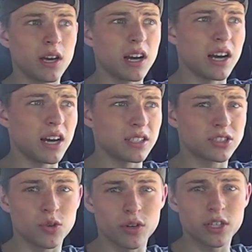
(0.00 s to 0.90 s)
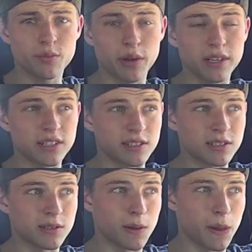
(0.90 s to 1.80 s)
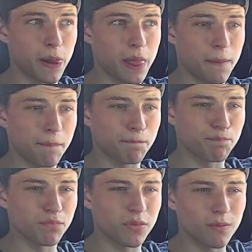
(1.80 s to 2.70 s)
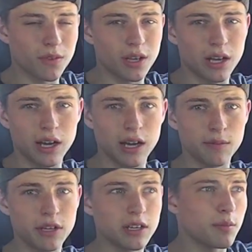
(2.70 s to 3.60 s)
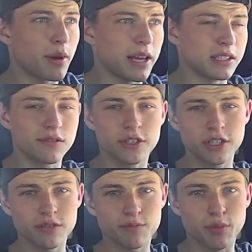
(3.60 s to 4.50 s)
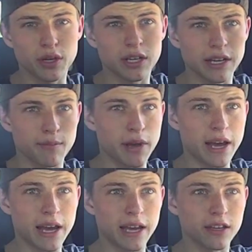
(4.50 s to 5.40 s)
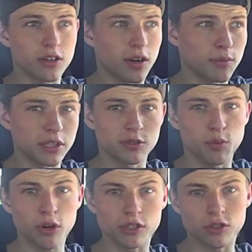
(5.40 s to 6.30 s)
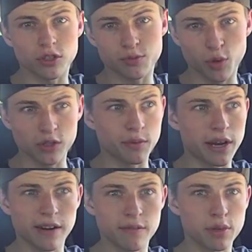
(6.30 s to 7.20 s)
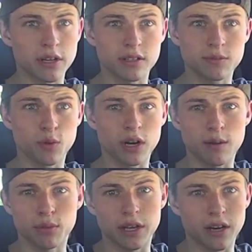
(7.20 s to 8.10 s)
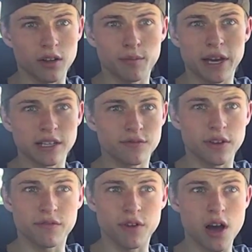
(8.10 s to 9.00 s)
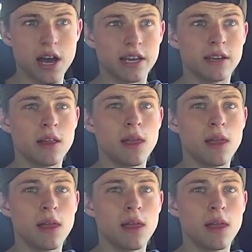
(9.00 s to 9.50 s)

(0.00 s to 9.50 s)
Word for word: Uh, storage space is, I mean, it depends. If you're just putting like a bag, you know, I play sports, so a sports bag, every play, sport I play, all the bags fit fine.